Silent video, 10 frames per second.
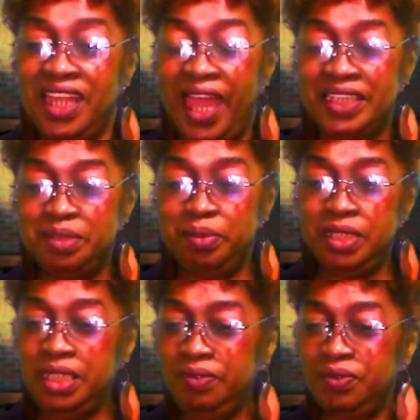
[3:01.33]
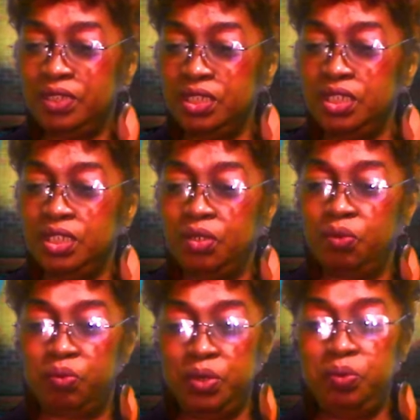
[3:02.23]
Now, as a believer,
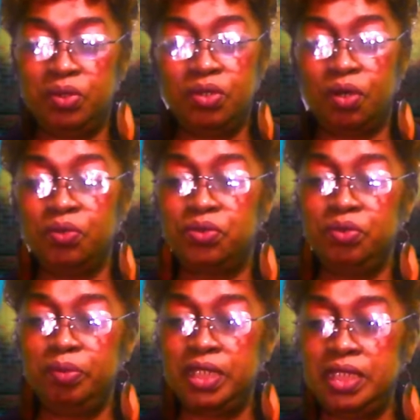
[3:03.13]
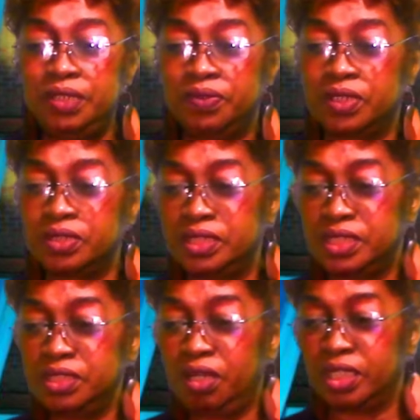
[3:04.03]
we will go through many
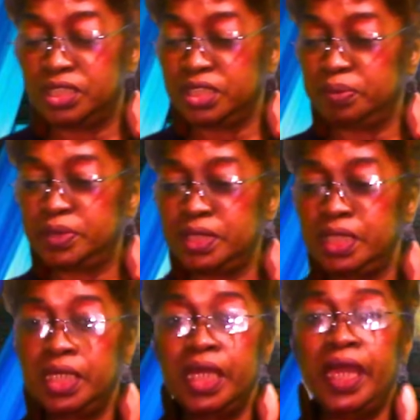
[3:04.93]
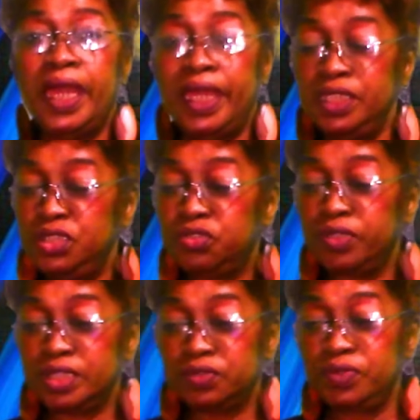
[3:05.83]
difficulties and hardships and
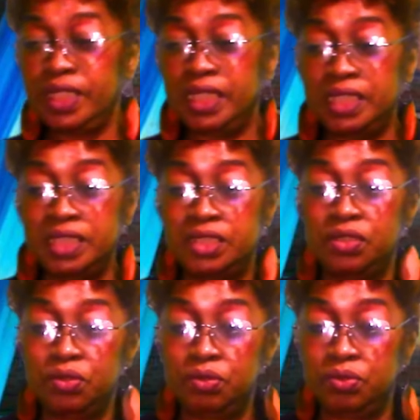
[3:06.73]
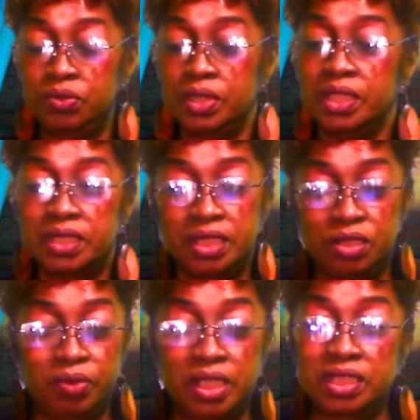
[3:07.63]
stress related to
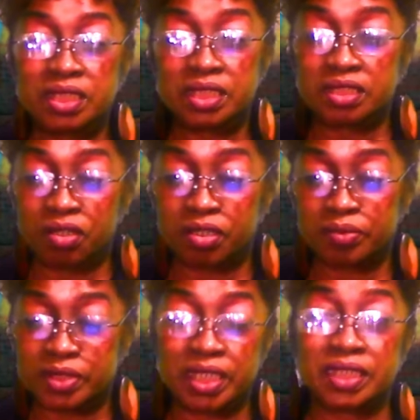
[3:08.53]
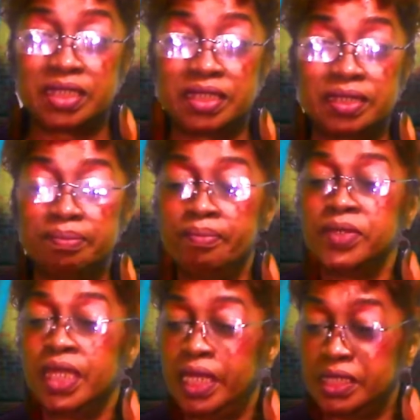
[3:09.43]
situations and circumstances
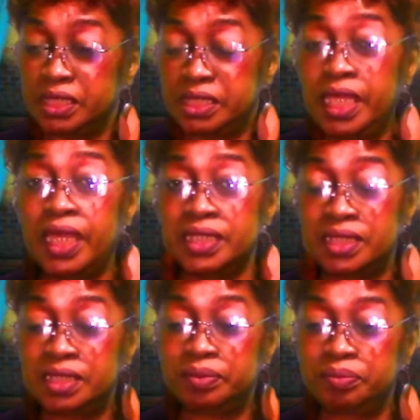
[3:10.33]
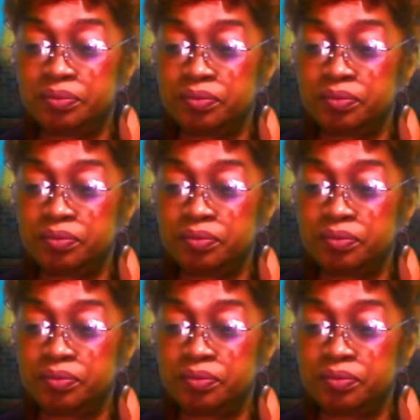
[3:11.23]
as a test.